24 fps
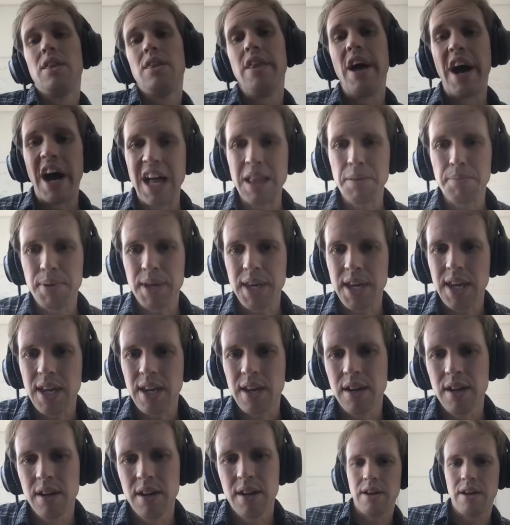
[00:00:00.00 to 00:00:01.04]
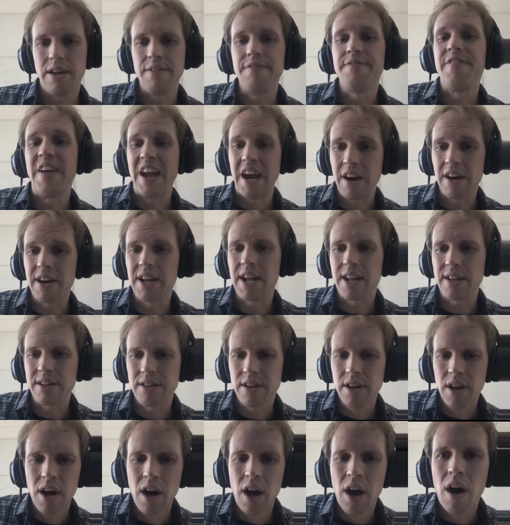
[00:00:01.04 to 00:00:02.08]
not be invariant
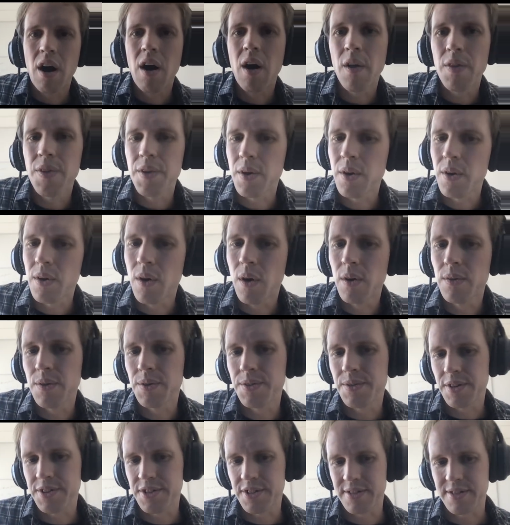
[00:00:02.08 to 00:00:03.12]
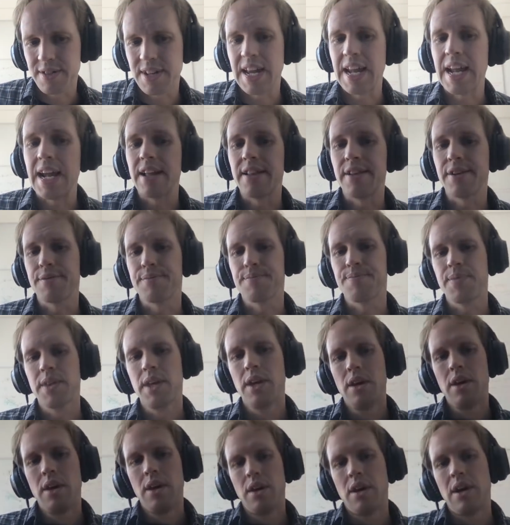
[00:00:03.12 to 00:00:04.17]
under such a scaling.
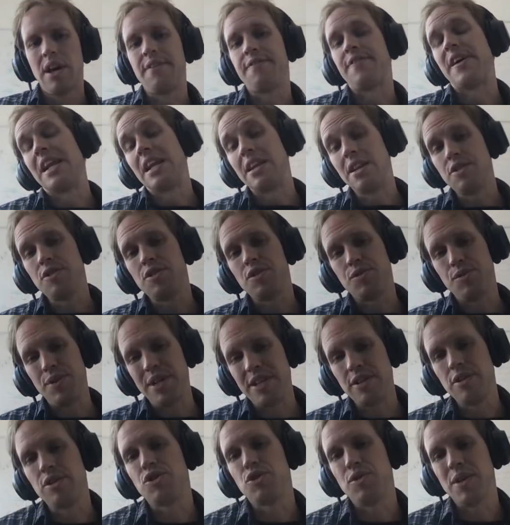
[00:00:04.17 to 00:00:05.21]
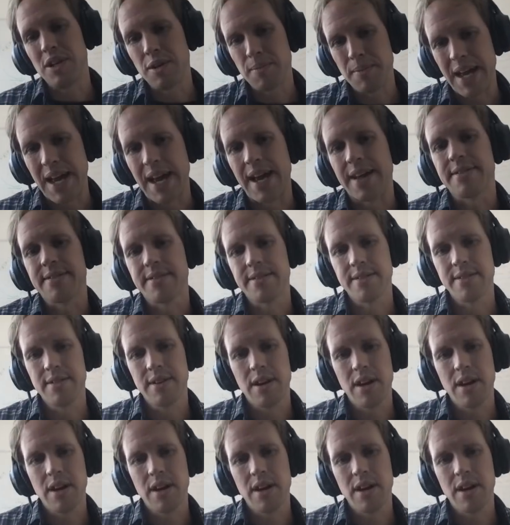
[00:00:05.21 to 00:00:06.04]
And finally, neutrino mass,